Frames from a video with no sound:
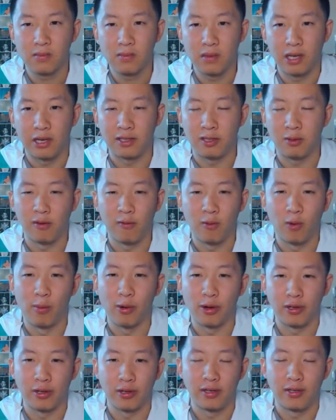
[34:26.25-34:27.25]
And I still have one
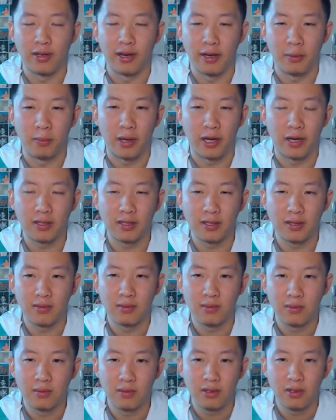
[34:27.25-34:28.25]
more turn of Dynamax.
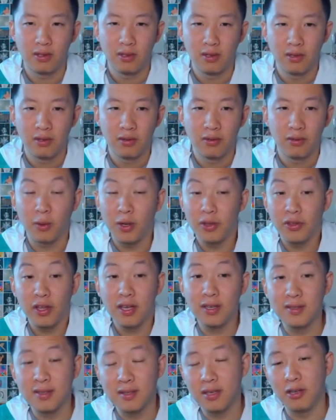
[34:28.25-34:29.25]
The one thing
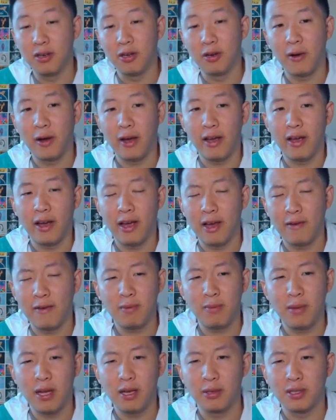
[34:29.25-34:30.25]
is, you know, I
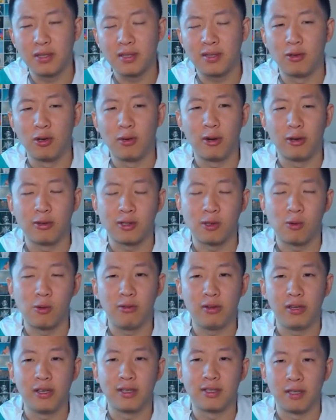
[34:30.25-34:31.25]
haven't been able to snowball as
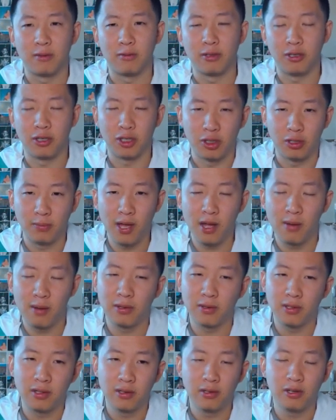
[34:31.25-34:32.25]
quickly as I really should be
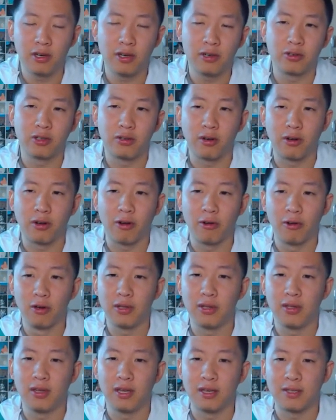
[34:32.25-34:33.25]
able to under Trick Room, but
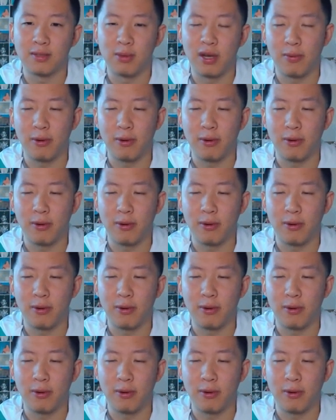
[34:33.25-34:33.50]
the thing is my